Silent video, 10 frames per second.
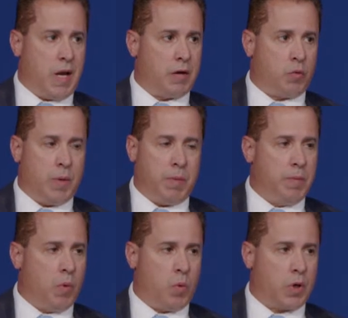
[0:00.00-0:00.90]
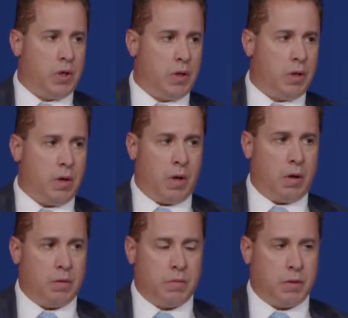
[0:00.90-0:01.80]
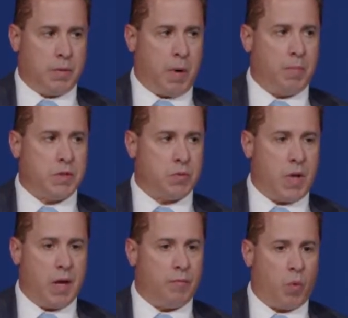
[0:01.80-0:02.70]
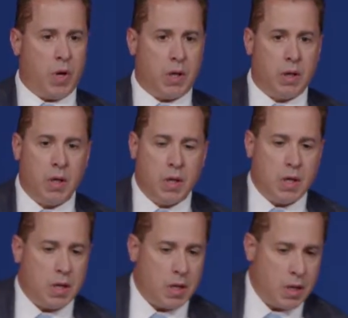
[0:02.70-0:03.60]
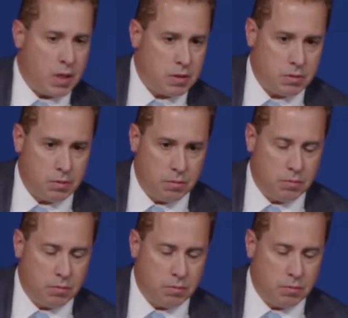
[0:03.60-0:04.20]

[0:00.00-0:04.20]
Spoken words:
lot of great people working in the departments that we have running, and